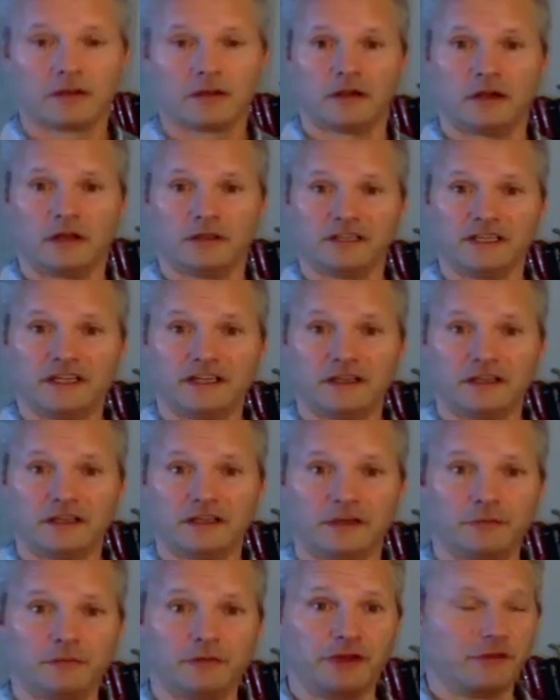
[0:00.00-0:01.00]
I'll need a
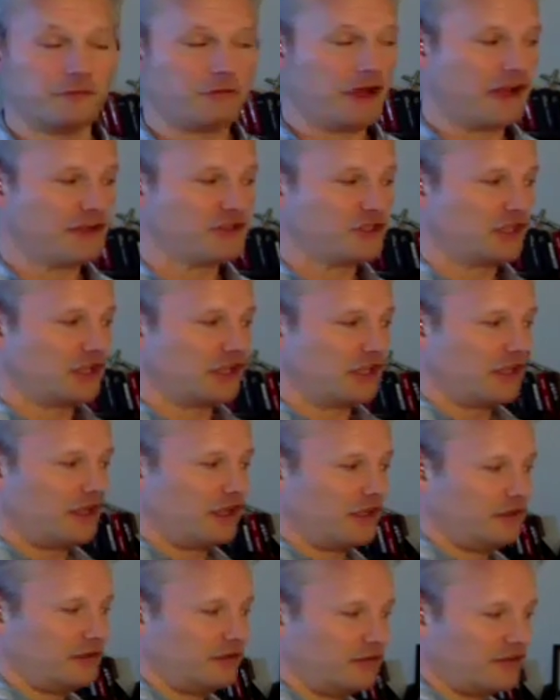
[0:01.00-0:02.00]
little bit of magic
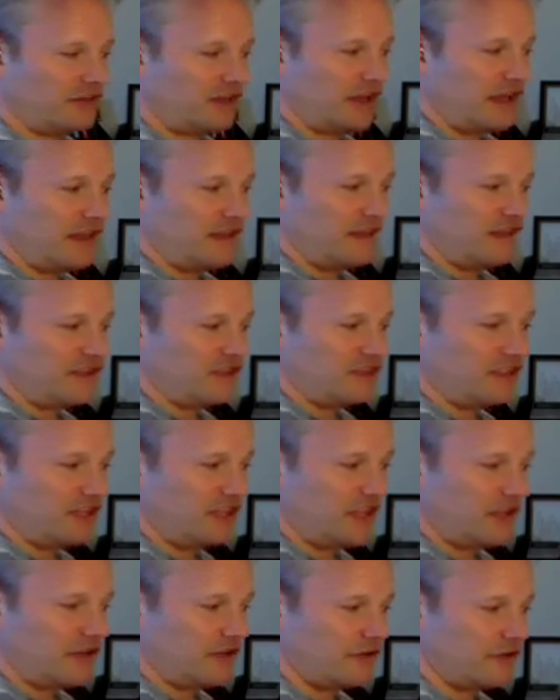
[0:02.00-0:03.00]
again, tie these
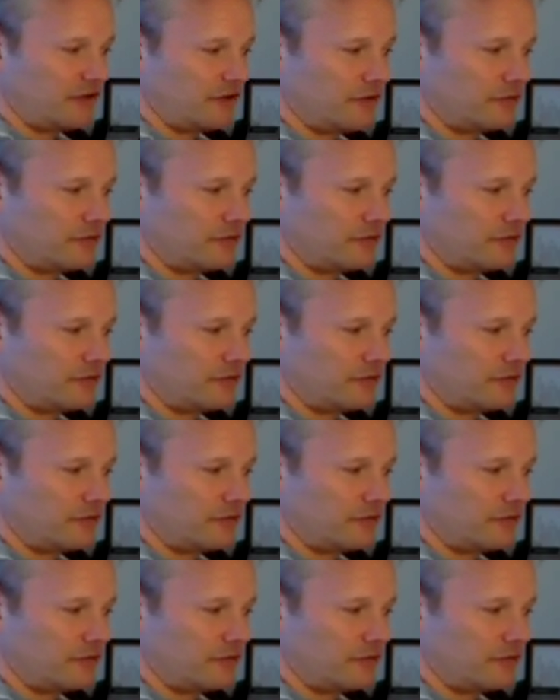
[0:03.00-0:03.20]
together.